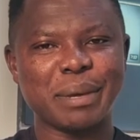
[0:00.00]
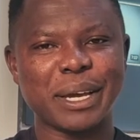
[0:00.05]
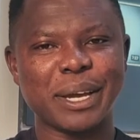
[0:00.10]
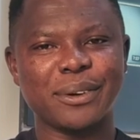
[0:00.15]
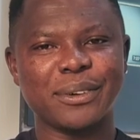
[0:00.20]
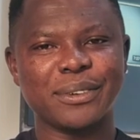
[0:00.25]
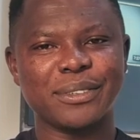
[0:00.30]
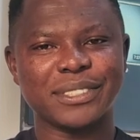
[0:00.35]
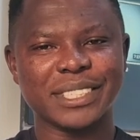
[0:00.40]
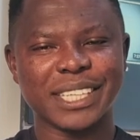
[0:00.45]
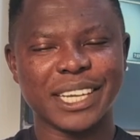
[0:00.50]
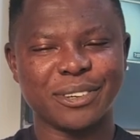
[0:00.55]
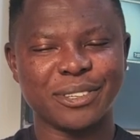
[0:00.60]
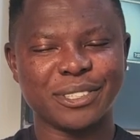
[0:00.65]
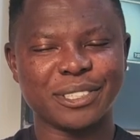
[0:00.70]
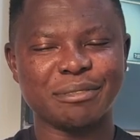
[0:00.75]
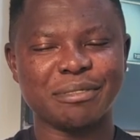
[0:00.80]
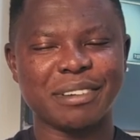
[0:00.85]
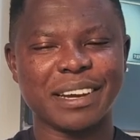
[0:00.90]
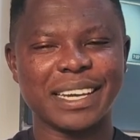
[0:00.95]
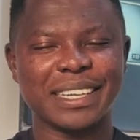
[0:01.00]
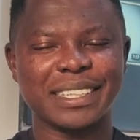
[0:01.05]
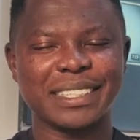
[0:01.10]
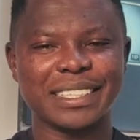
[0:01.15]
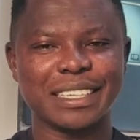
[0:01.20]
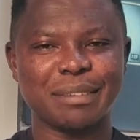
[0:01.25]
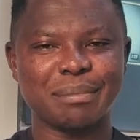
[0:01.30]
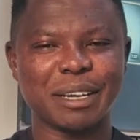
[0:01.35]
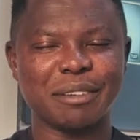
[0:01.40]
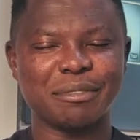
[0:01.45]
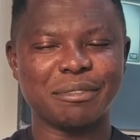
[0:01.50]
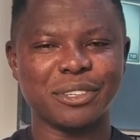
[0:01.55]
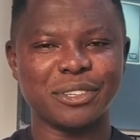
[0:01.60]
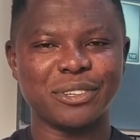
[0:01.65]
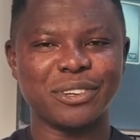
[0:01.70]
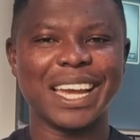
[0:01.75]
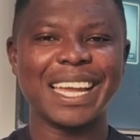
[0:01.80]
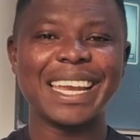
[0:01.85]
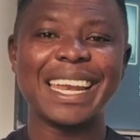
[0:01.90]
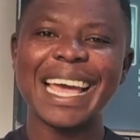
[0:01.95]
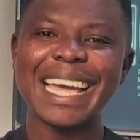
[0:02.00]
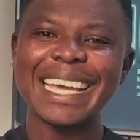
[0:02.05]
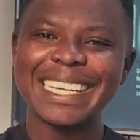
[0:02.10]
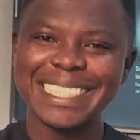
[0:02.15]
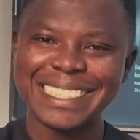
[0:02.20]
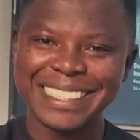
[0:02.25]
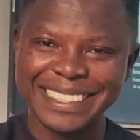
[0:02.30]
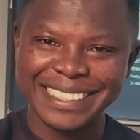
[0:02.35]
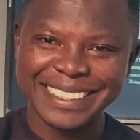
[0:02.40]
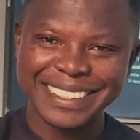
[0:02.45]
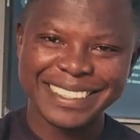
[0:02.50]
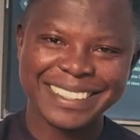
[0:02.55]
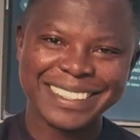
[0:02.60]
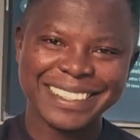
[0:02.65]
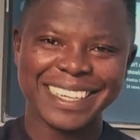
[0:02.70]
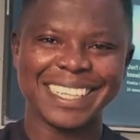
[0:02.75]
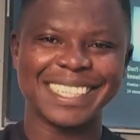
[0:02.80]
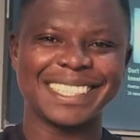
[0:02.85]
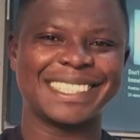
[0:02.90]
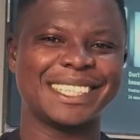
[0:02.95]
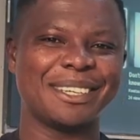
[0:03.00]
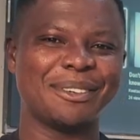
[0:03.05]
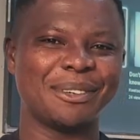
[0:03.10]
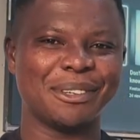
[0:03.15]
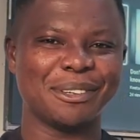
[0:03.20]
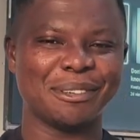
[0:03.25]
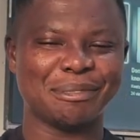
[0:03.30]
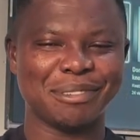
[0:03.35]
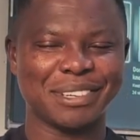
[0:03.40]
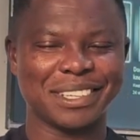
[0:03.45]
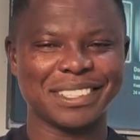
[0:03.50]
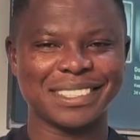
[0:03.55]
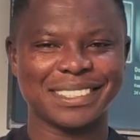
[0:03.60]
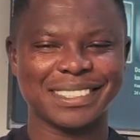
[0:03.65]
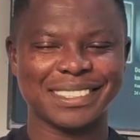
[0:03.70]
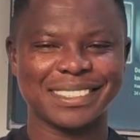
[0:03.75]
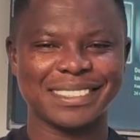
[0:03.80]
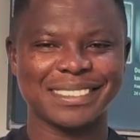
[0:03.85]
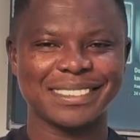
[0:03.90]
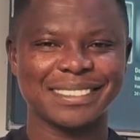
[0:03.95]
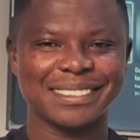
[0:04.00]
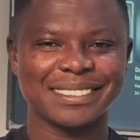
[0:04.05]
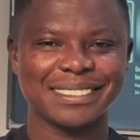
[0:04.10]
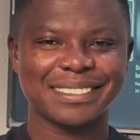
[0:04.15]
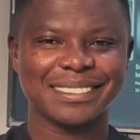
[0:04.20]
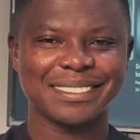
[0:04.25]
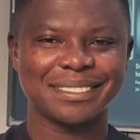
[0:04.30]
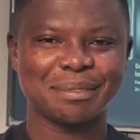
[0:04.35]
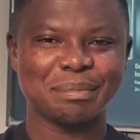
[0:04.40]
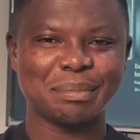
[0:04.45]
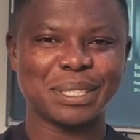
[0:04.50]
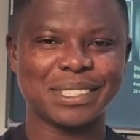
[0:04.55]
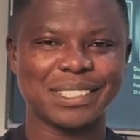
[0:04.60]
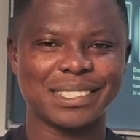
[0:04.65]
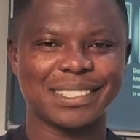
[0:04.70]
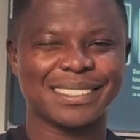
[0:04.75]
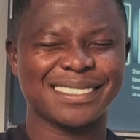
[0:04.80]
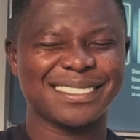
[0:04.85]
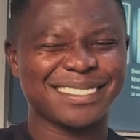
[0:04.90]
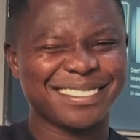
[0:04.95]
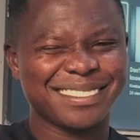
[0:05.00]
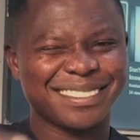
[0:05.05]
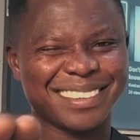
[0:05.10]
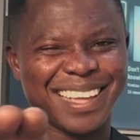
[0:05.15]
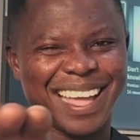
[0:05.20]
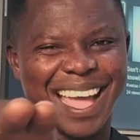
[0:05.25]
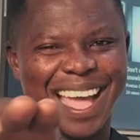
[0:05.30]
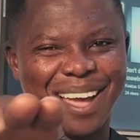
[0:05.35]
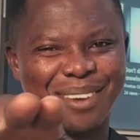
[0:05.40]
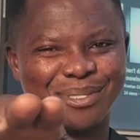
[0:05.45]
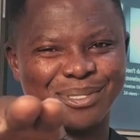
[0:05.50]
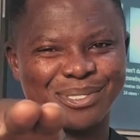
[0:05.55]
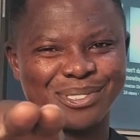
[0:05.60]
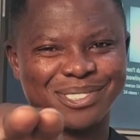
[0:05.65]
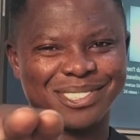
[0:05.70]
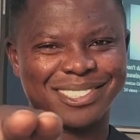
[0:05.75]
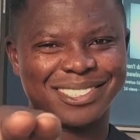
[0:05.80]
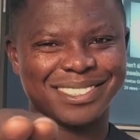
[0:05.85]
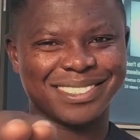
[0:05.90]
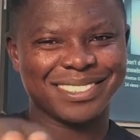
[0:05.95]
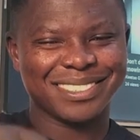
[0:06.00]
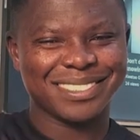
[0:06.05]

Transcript: bell to get notified in my video and like it and share with your friends. Peace out.